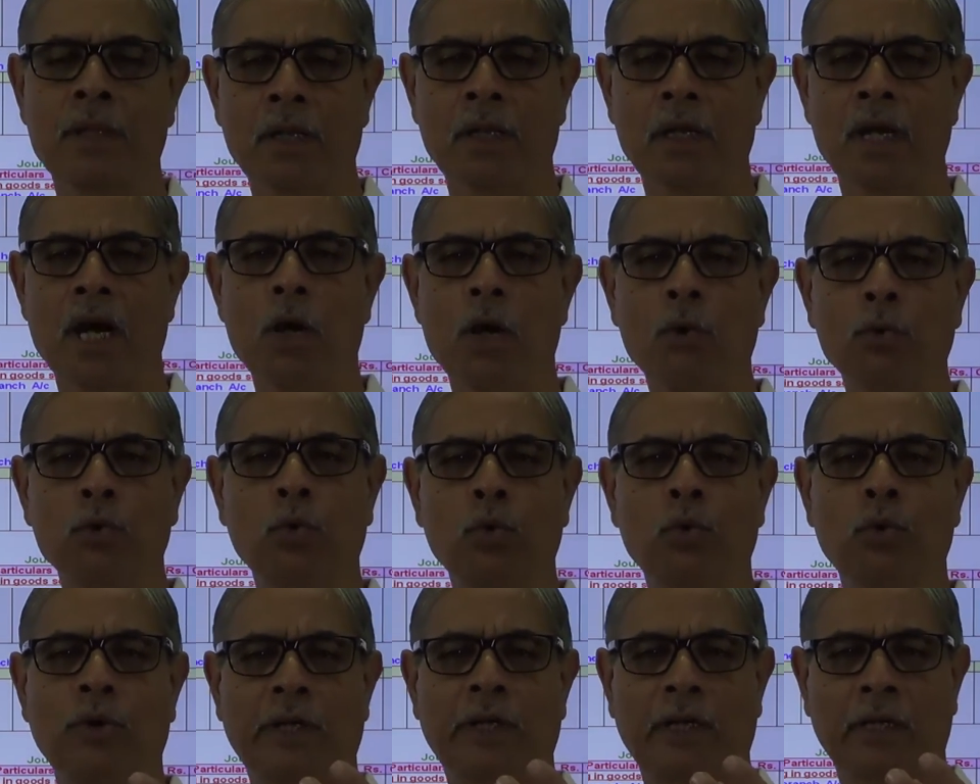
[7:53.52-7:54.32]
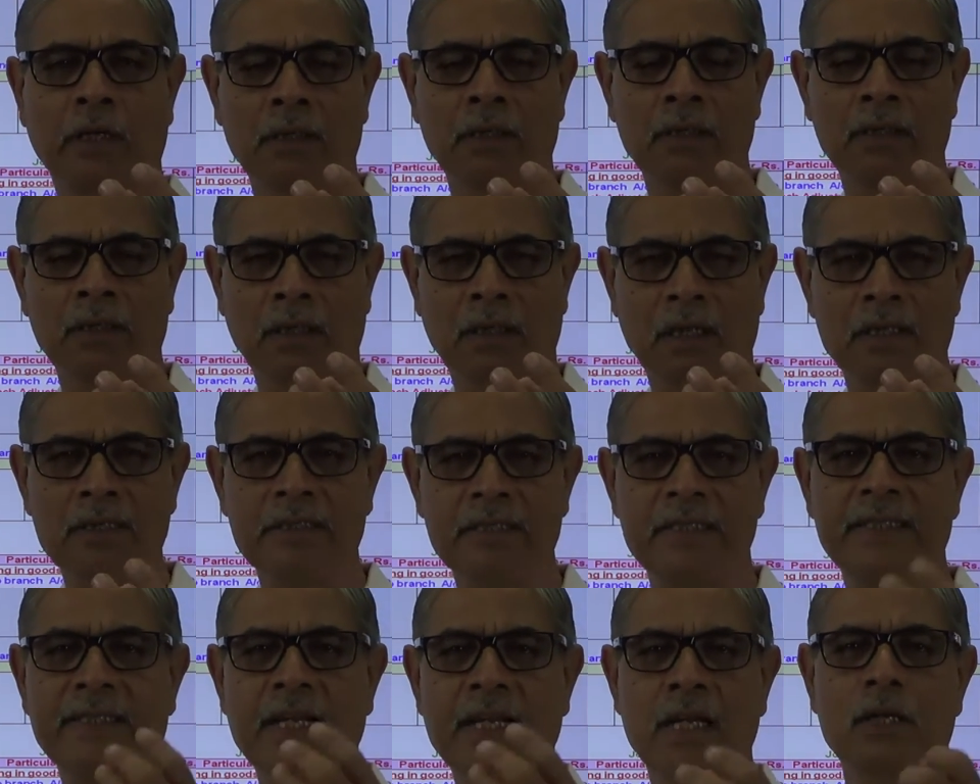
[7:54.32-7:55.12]
How to
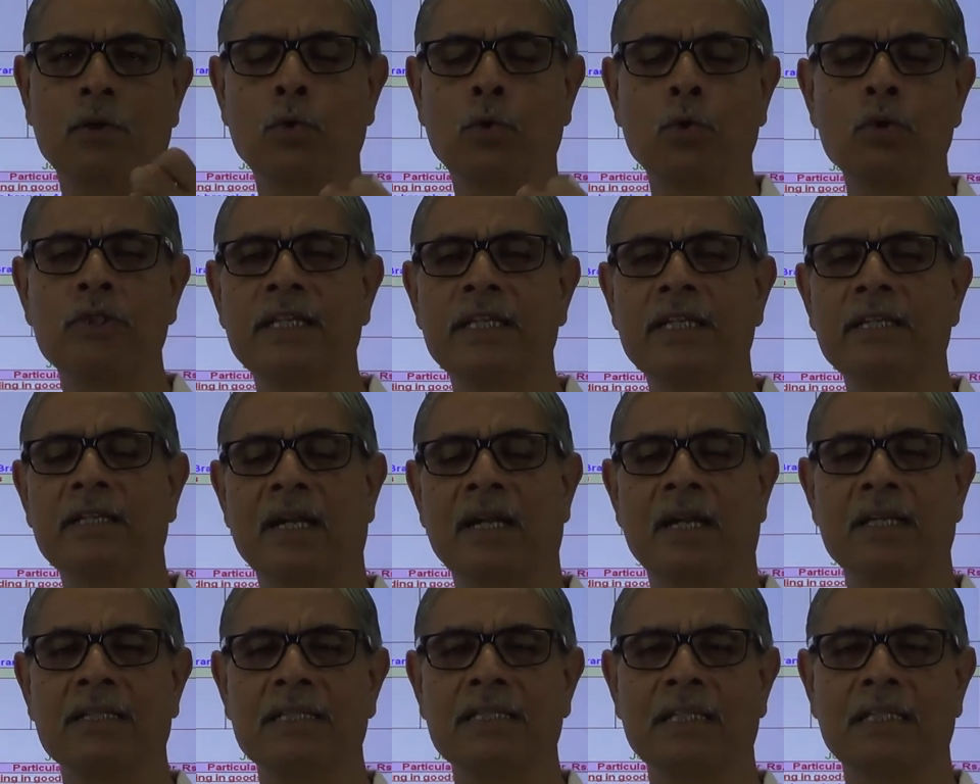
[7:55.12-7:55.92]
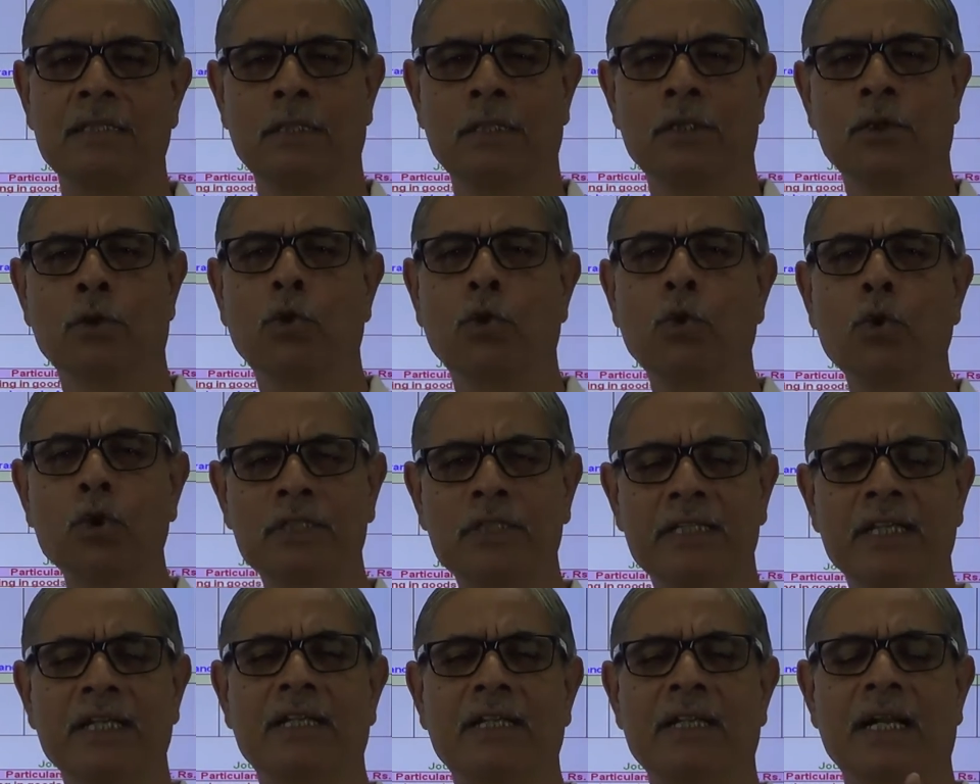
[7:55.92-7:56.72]
consider goods in transit?
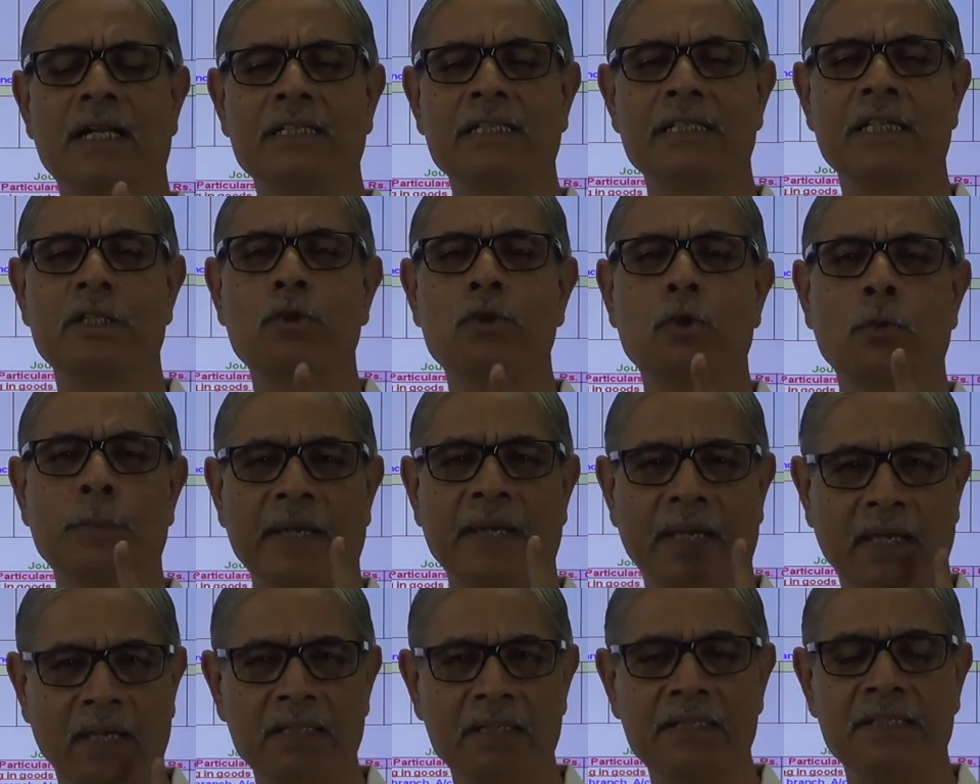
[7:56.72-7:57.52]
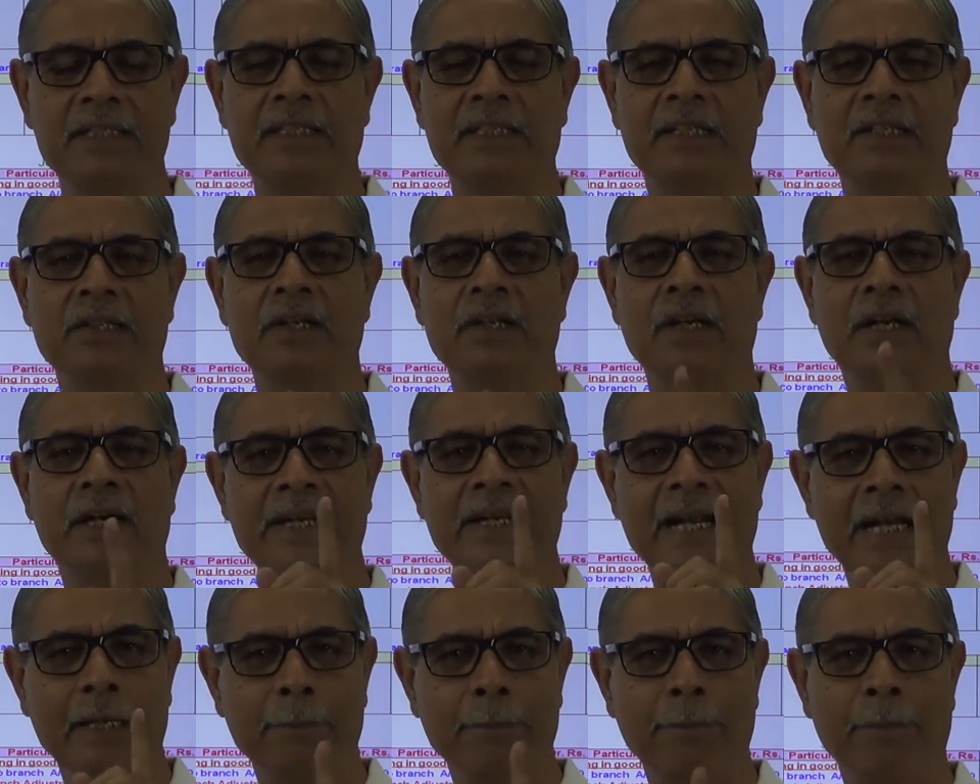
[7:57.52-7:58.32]
Goods in transit should be considered
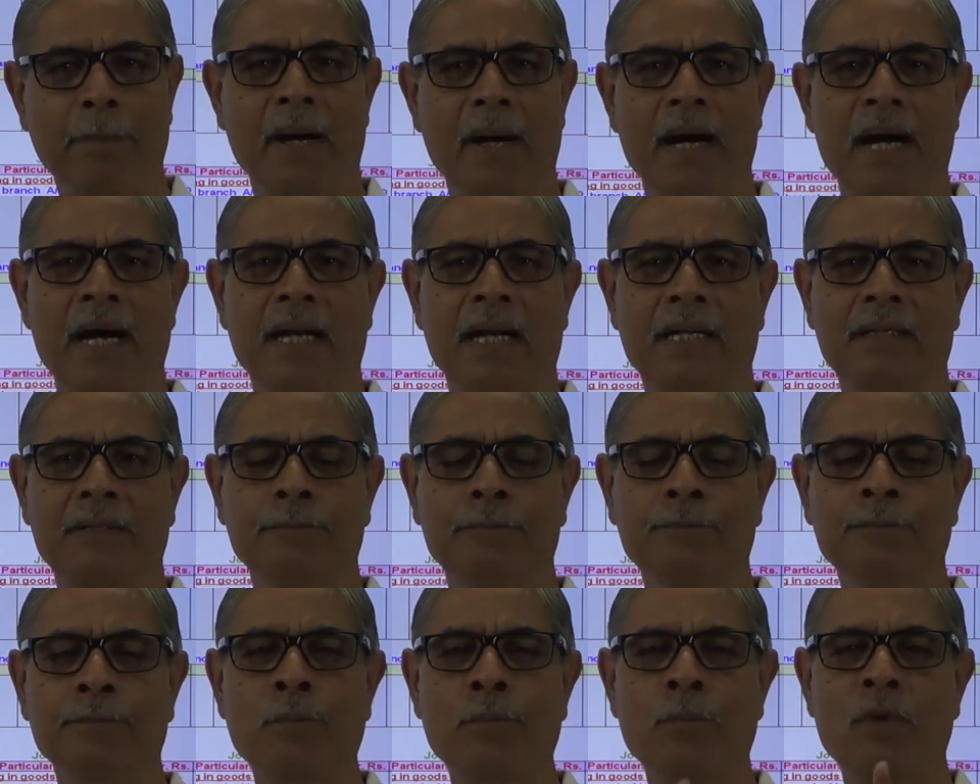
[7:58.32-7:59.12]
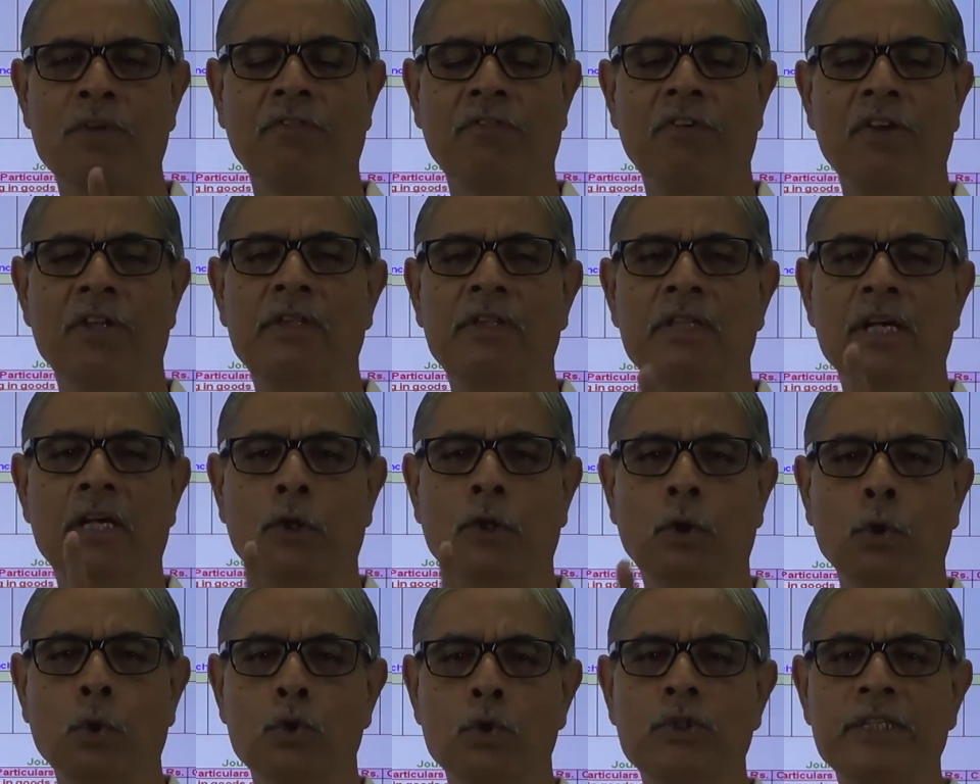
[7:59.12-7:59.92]
at par with the
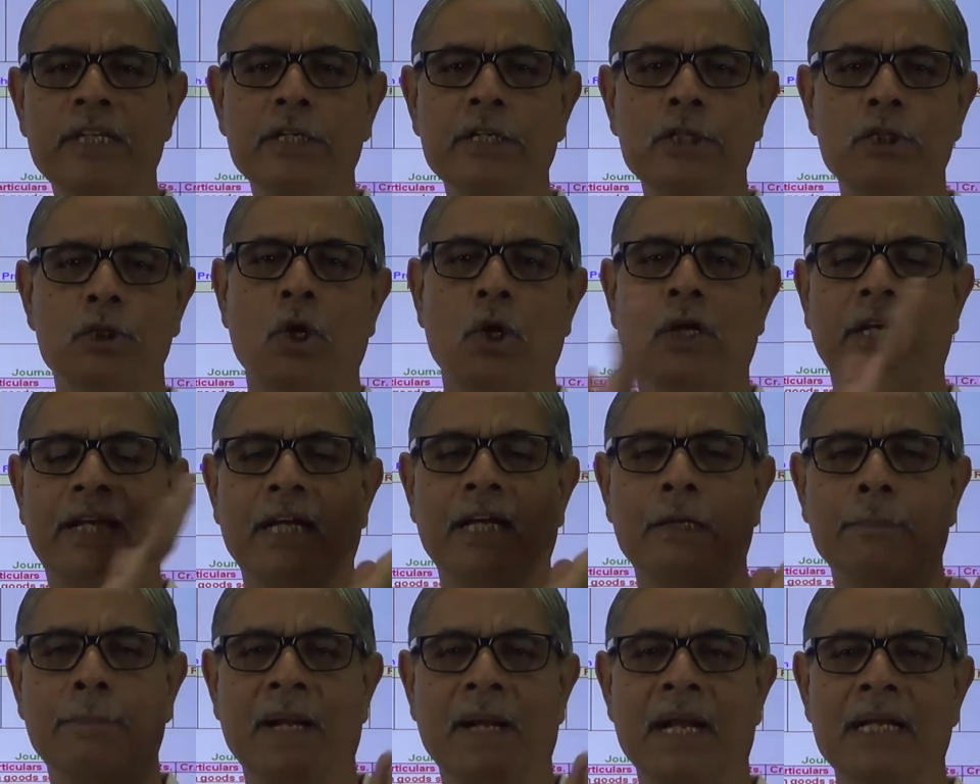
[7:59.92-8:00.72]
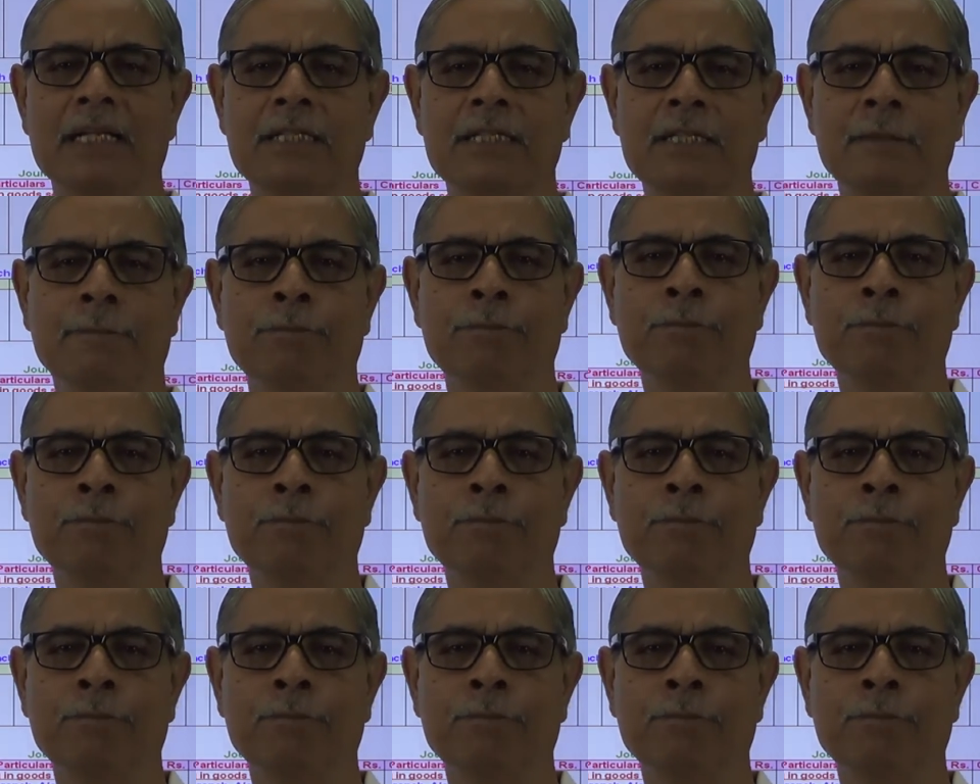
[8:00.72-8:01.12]
closing stock at branch.